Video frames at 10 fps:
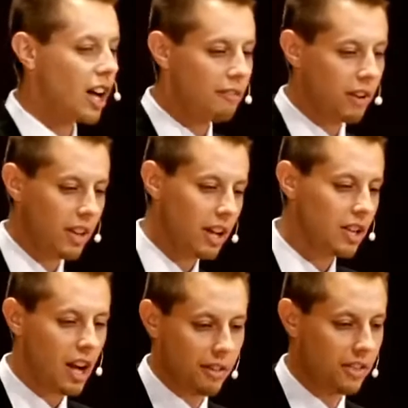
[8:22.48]
off, uh, it's
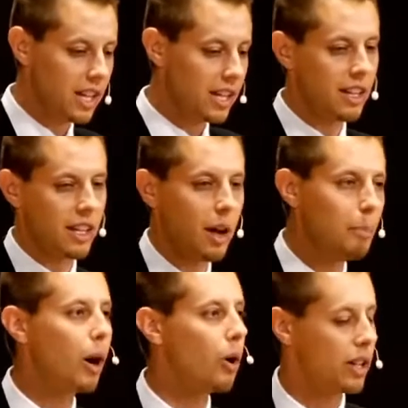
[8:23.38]
often the, the
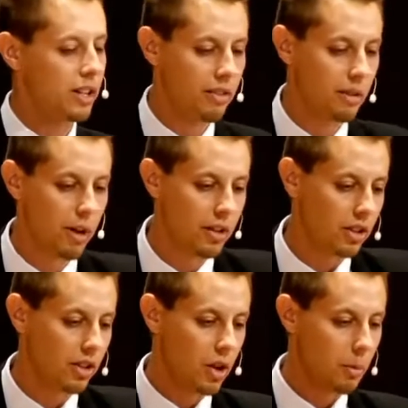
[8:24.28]
opponent of the
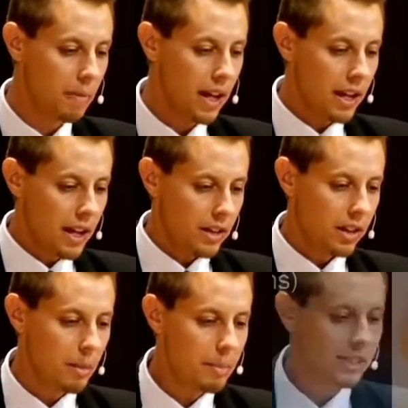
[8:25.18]
frontal lobe.
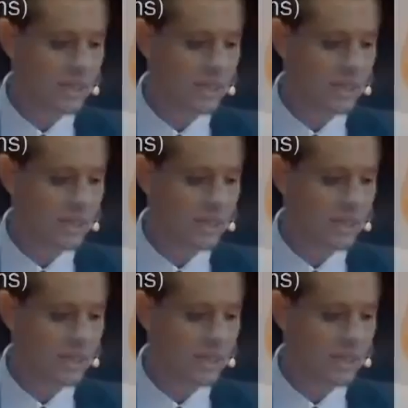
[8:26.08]
The limbic